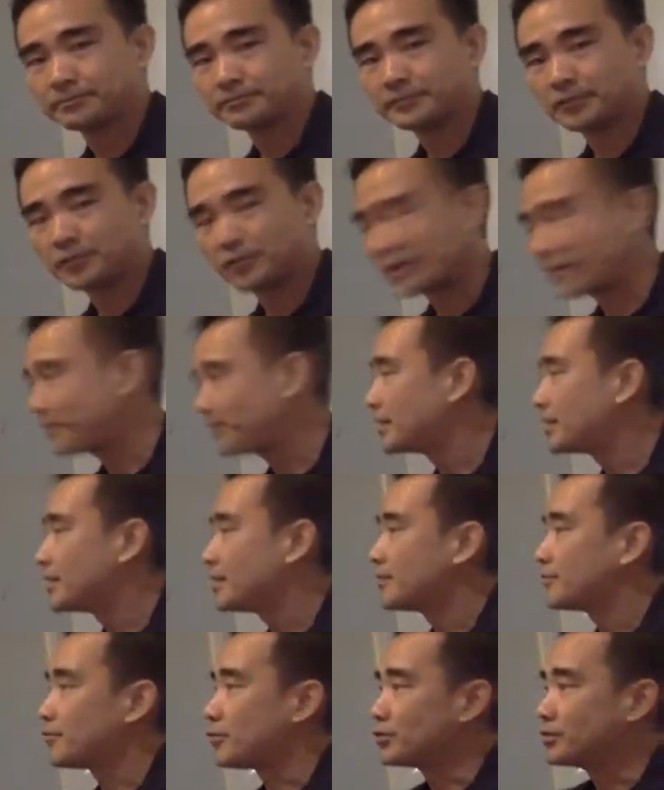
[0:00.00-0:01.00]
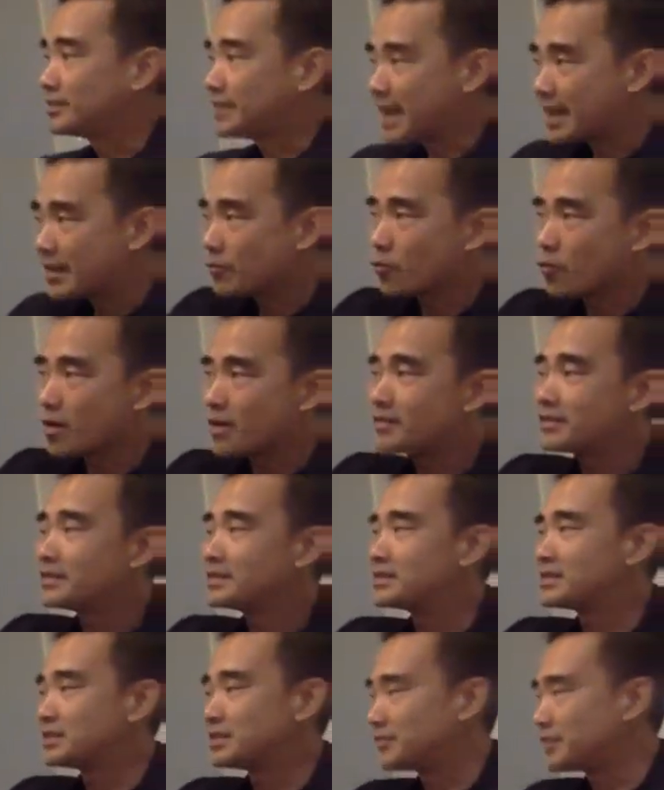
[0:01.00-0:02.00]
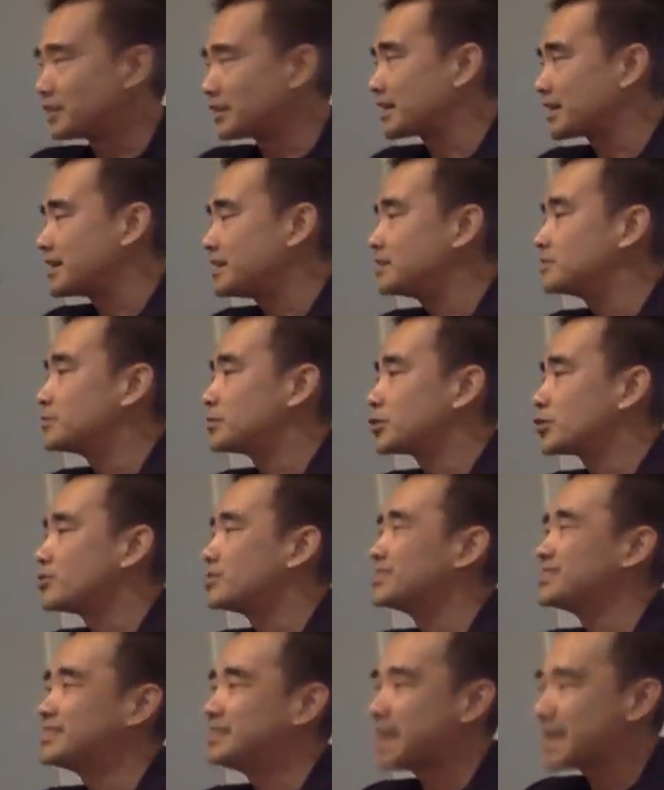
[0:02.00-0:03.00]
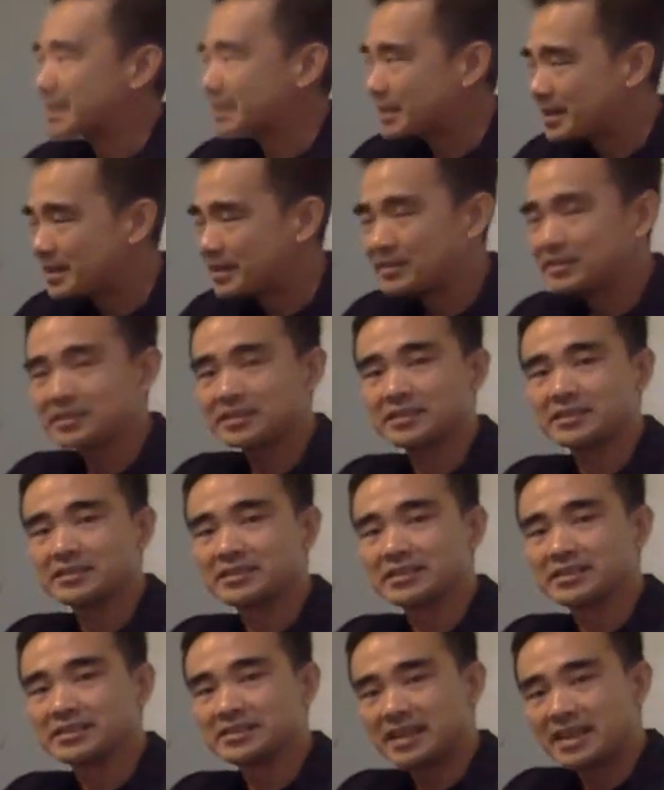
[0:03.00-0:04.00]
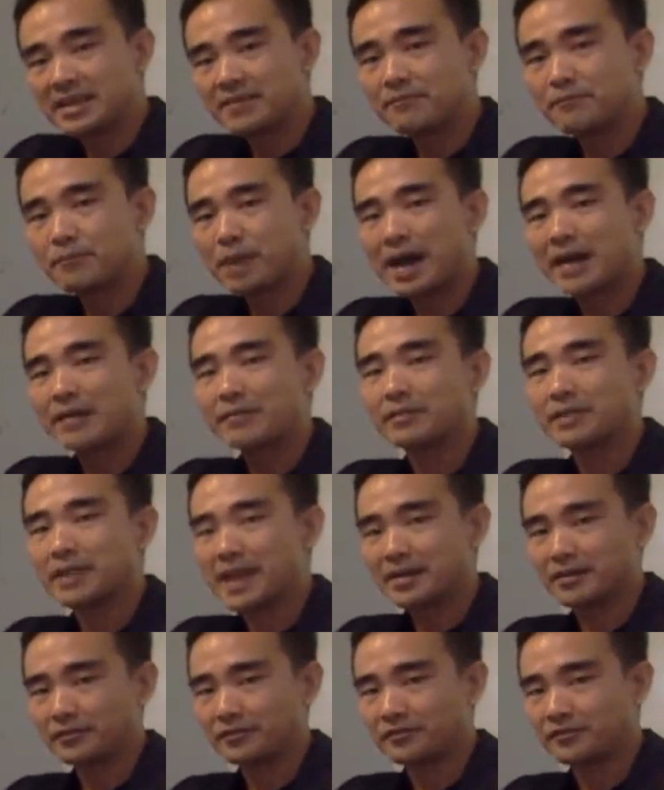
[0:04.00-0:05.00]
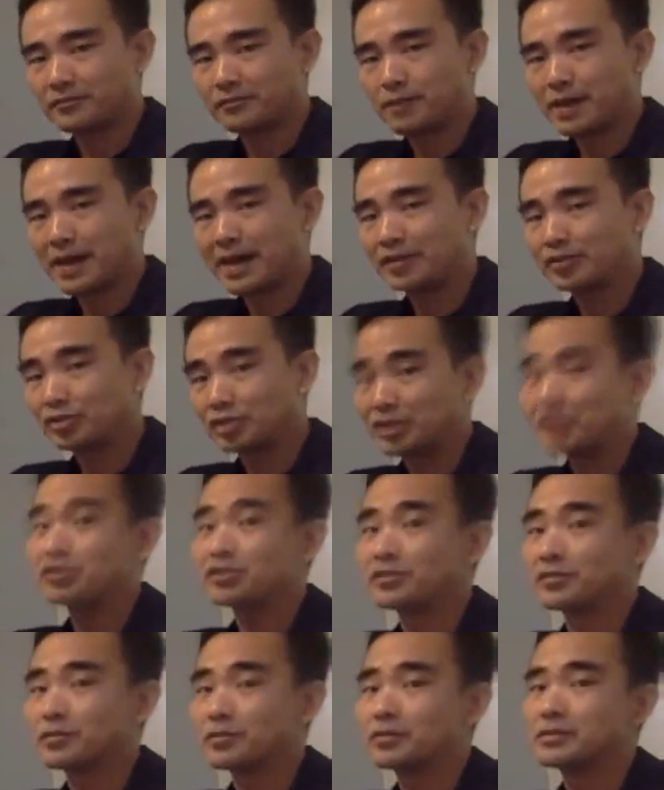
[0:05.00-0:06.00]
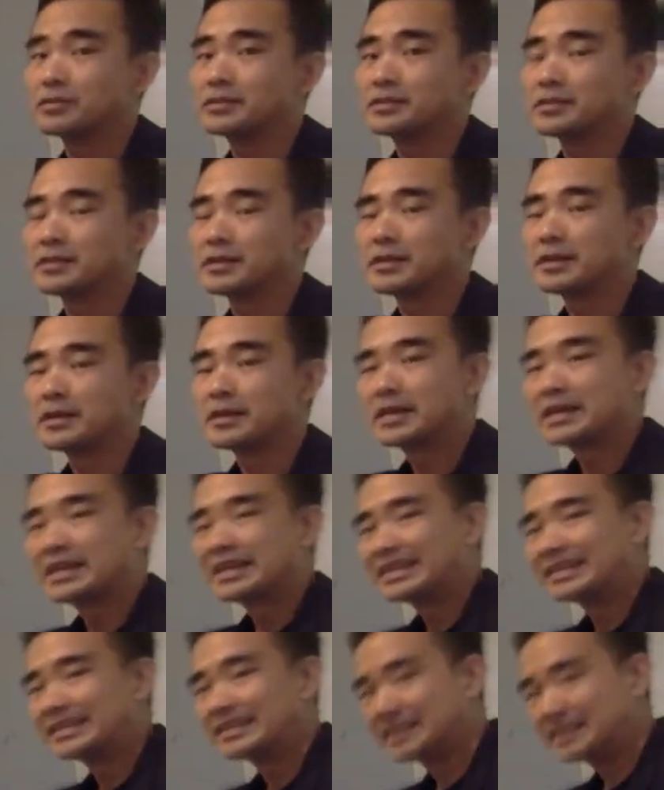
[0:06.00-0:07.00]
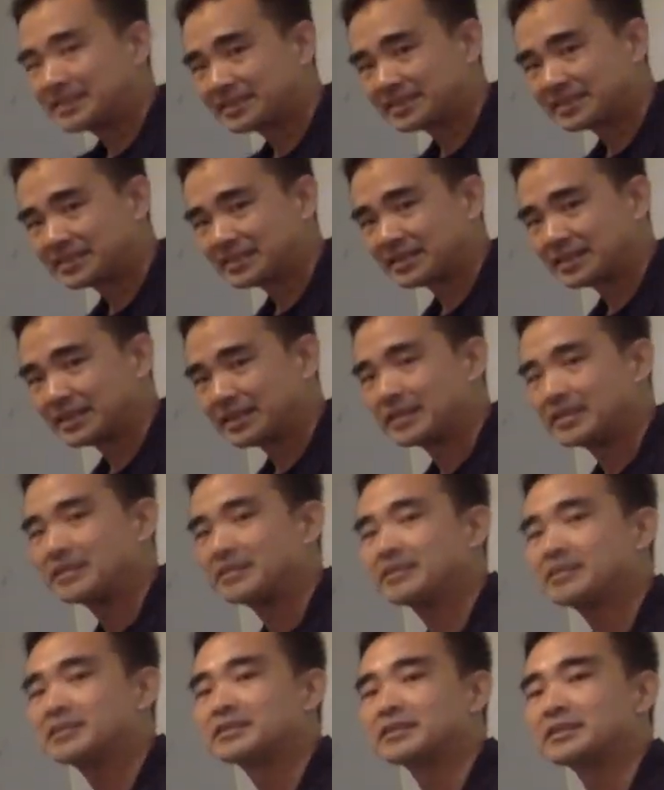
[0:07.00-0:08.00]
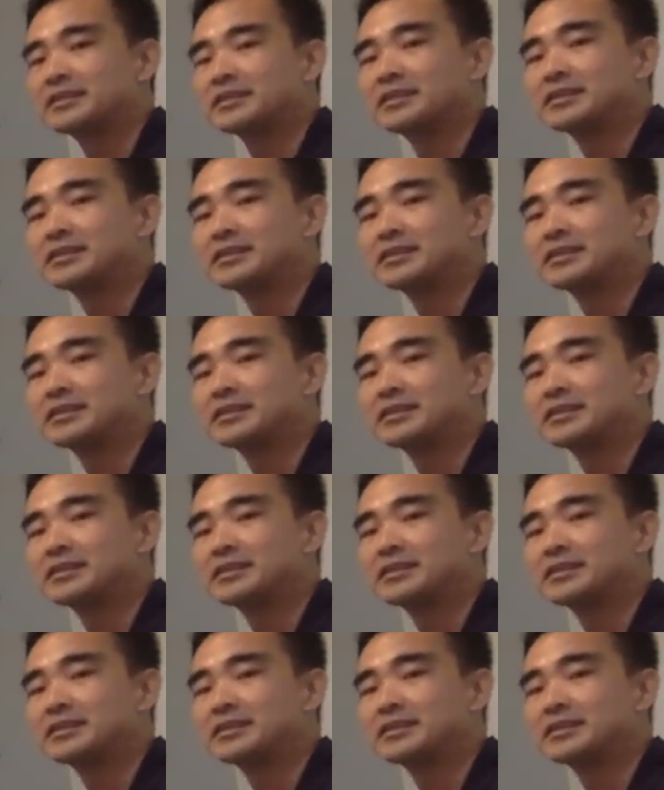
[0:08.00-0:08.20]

Alright, for that one, it's a different case because that case is the same pipe length, but I changed the frequency. This is the